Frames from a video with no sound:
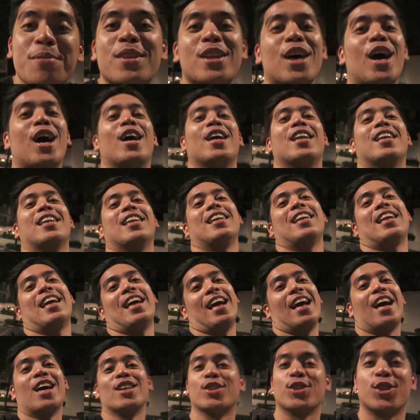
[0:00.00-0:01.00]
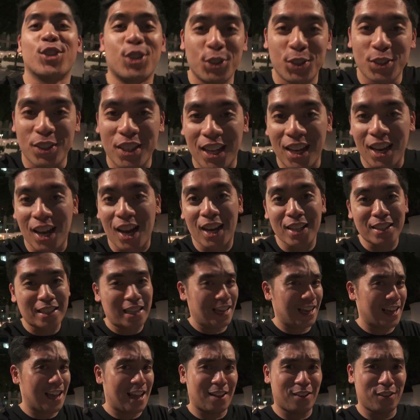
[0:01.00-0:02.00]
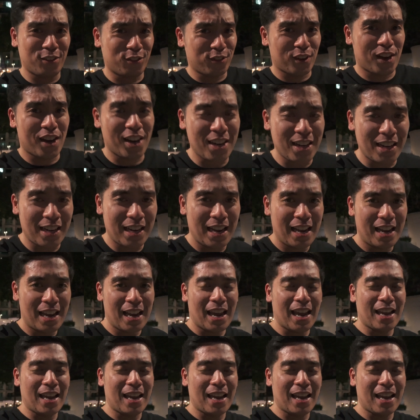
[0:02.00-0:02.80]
I'm done. I got to shoot a lot. I had fun.